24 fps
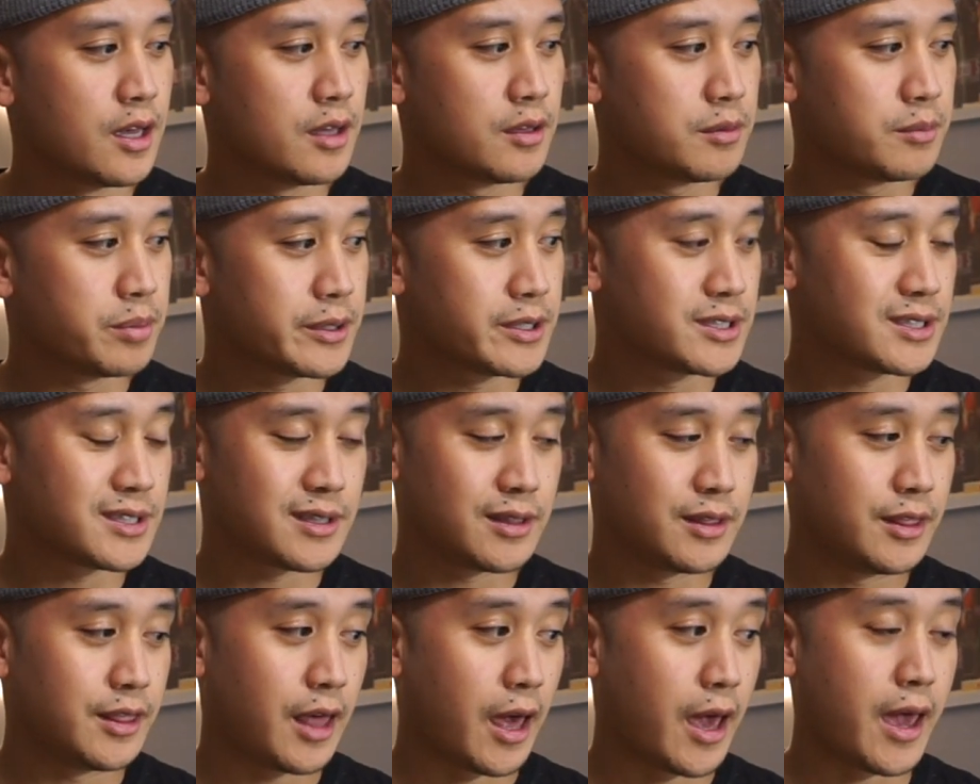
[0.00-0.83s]
because
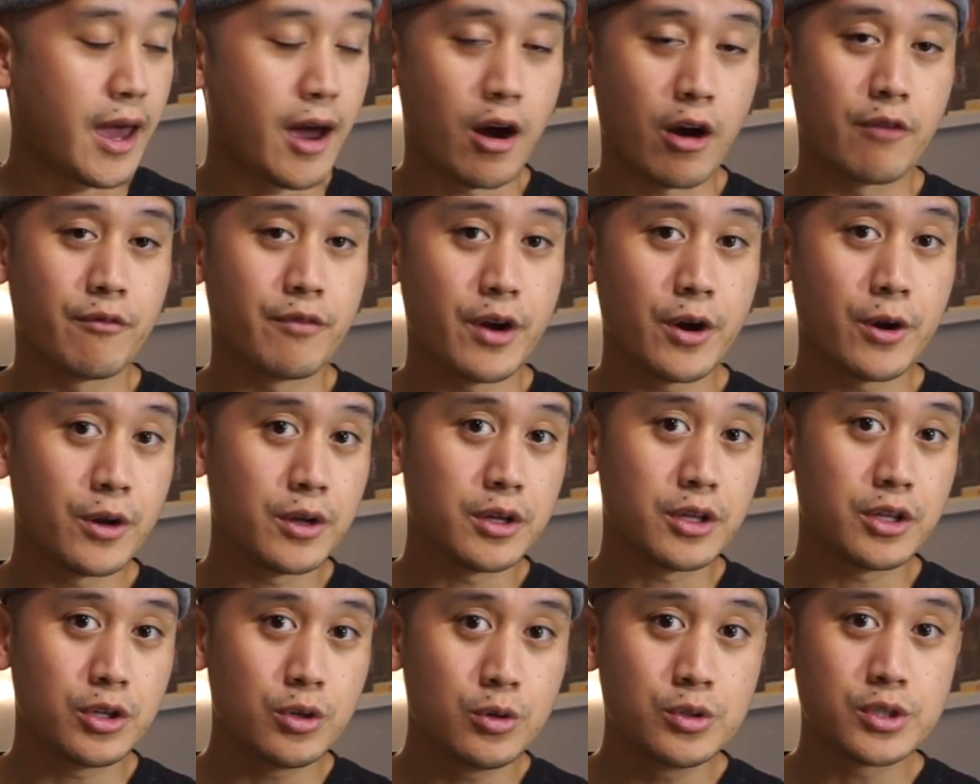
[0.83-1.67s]
they are very
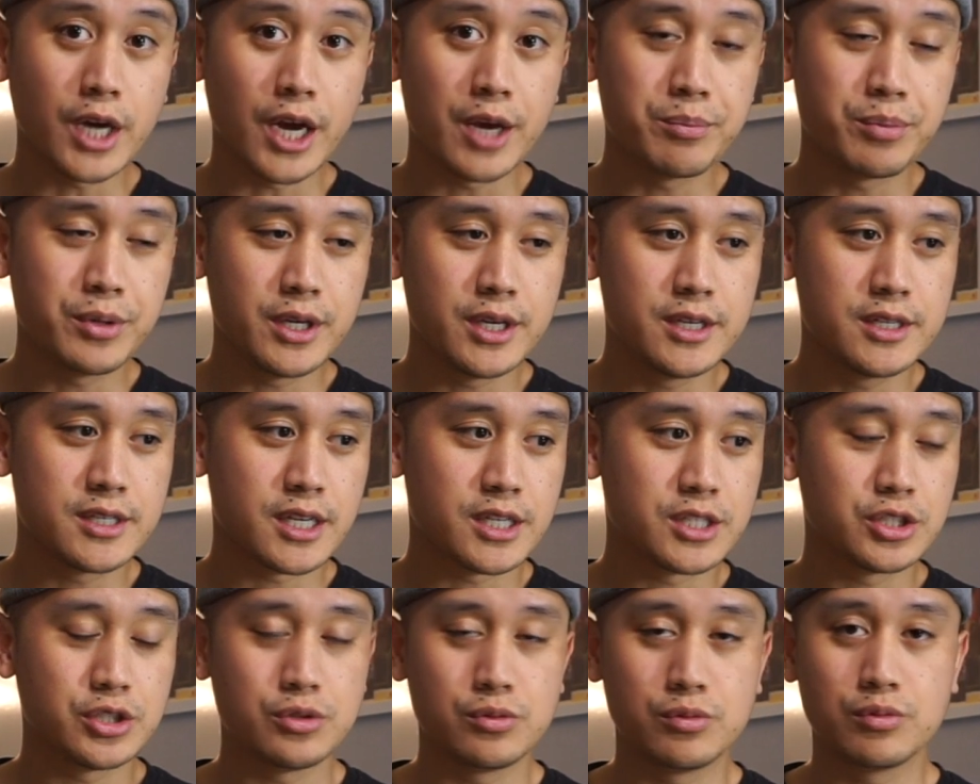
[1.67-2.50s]
huge IPs,
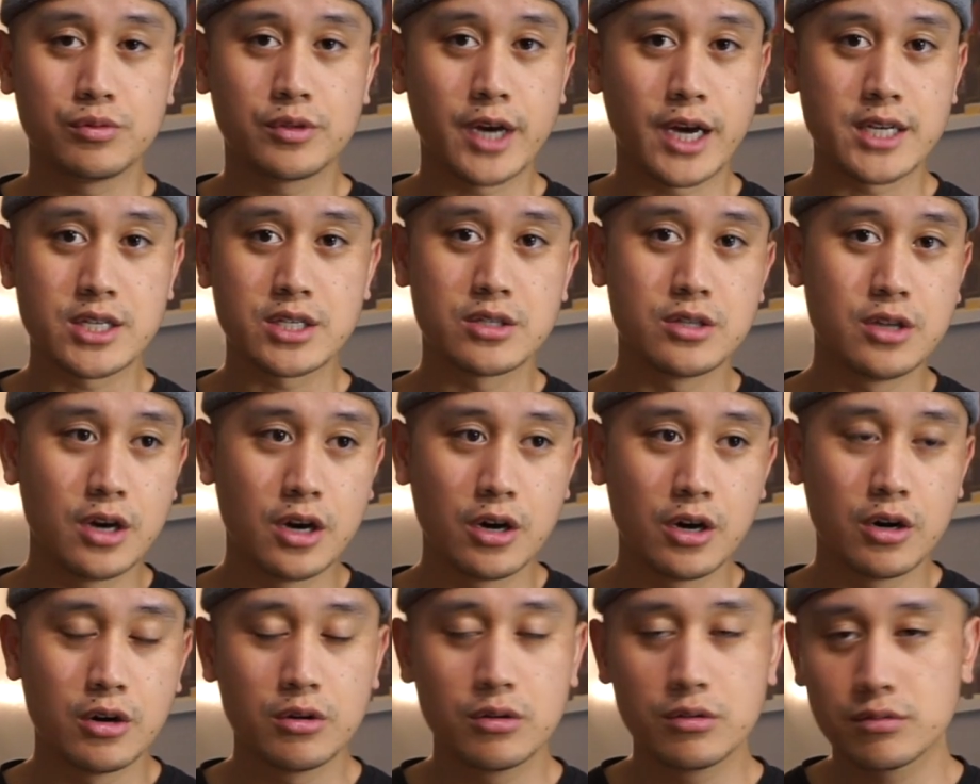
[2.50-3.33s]
as you guys
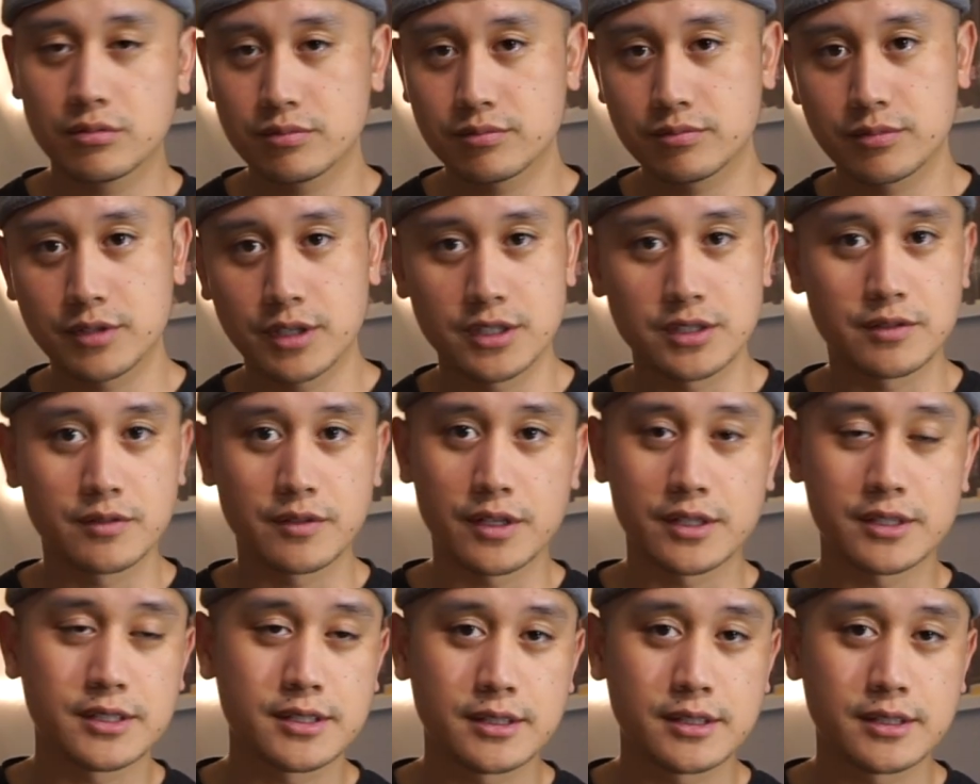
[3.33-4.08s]
know, because of the